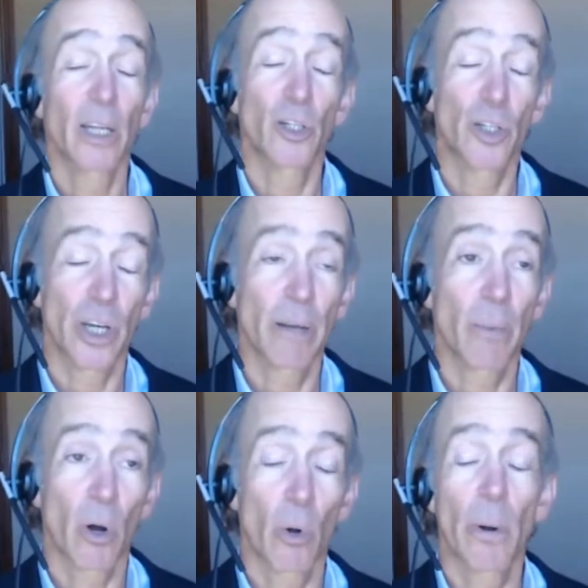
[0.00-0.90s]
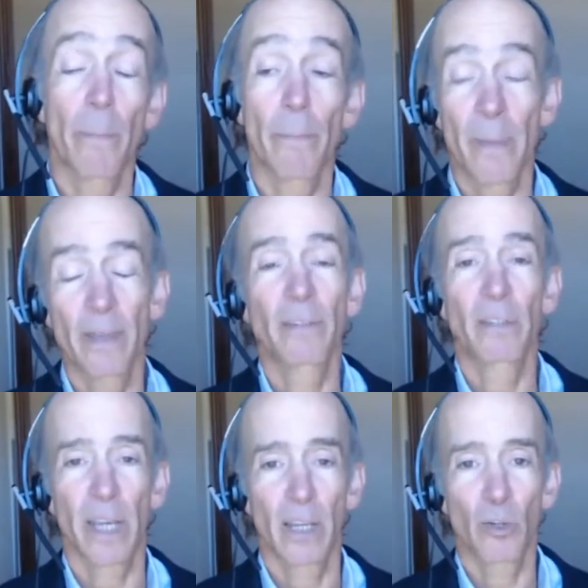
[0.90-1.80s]
GMO
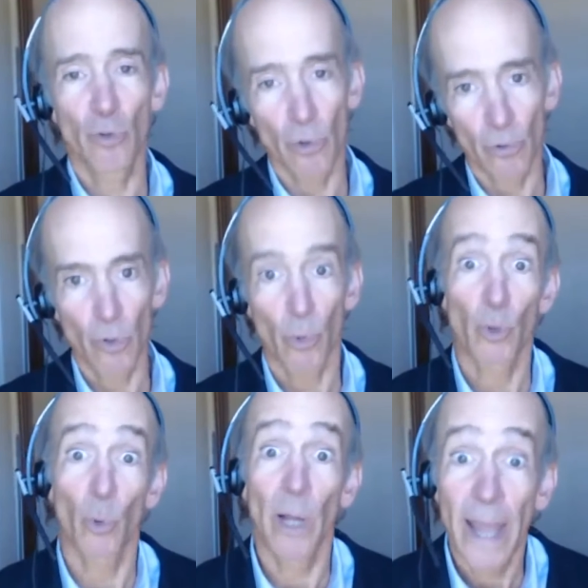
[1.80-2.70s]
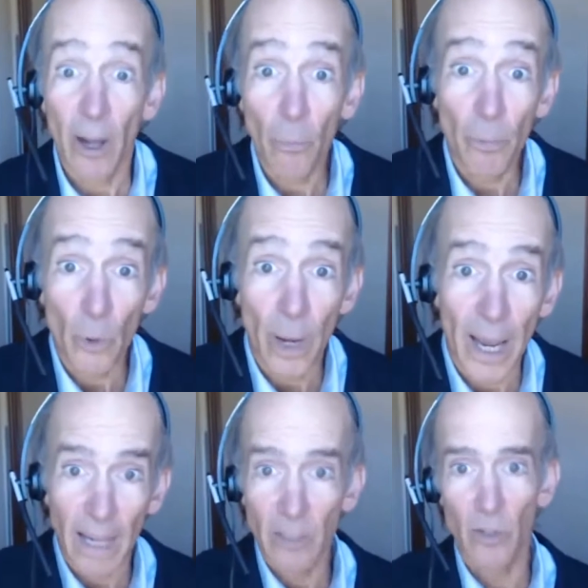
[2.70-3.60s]
Myths and Truths, which will help you
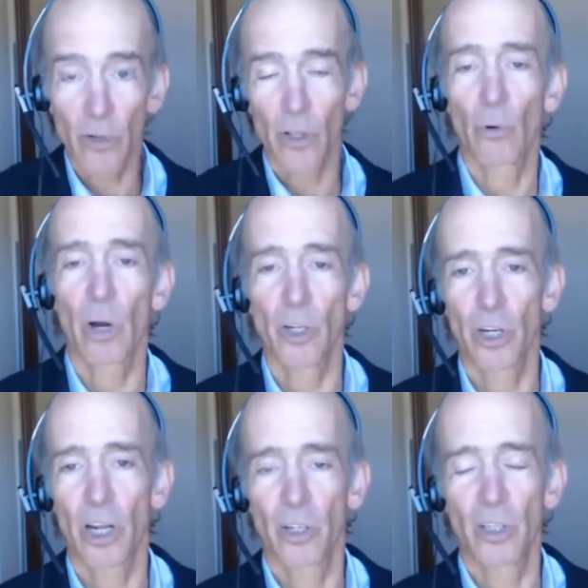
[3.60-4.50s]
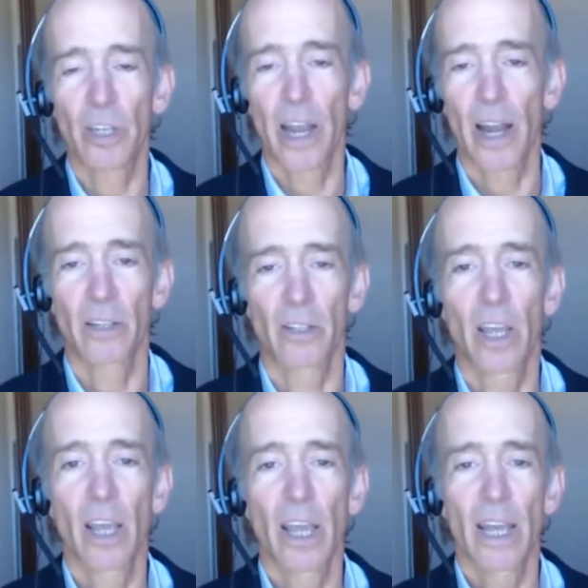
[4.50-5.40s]
answer the question I just asked.
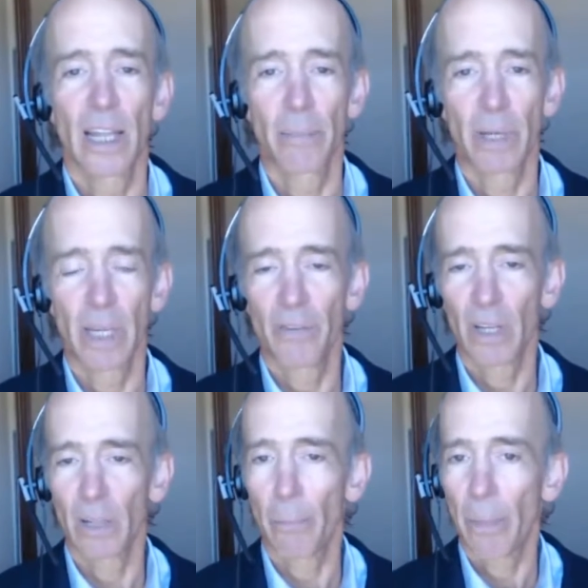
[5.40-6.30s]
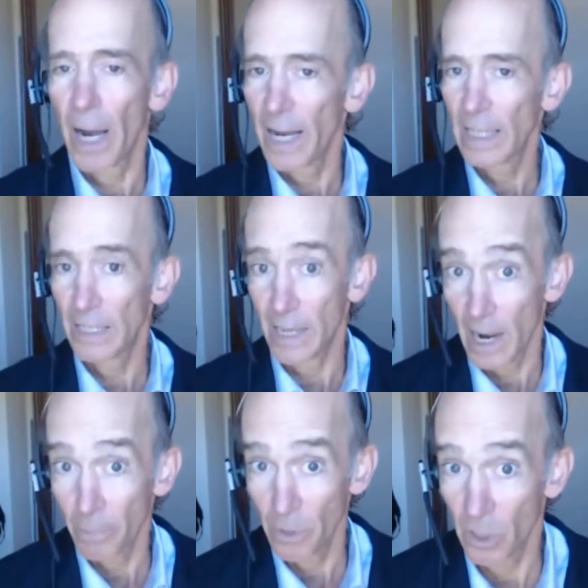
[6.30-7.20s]
And let me give you my
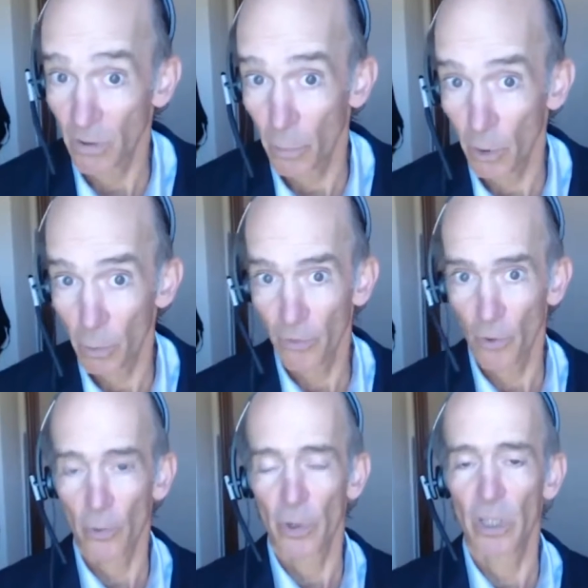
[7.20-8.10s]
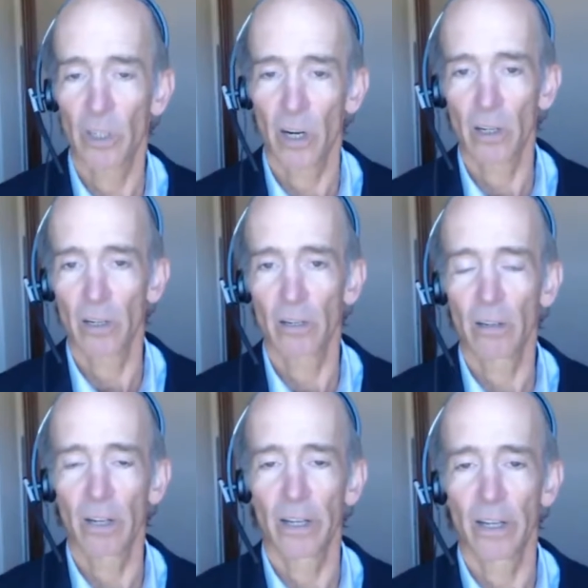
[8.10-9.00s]
synopsis of the book before we start
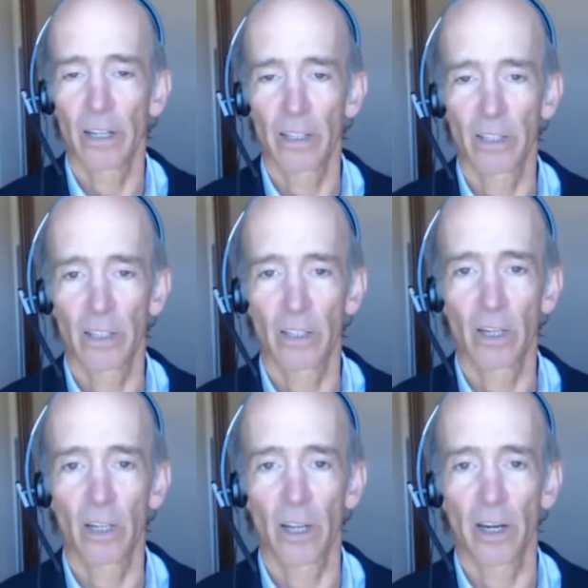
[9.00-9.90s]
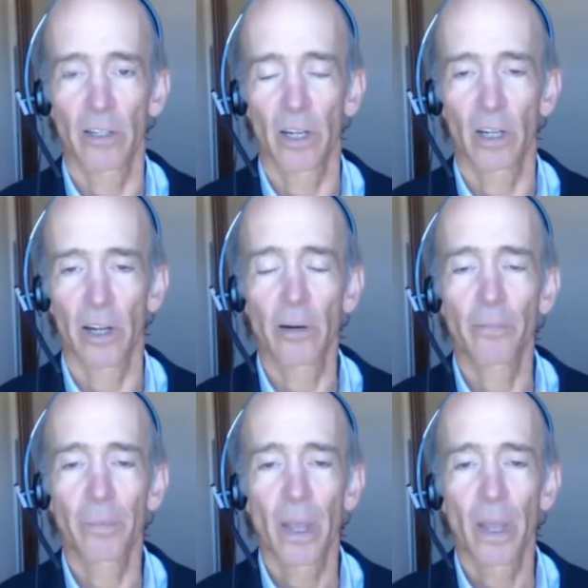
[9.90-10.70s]
and listen to Claire.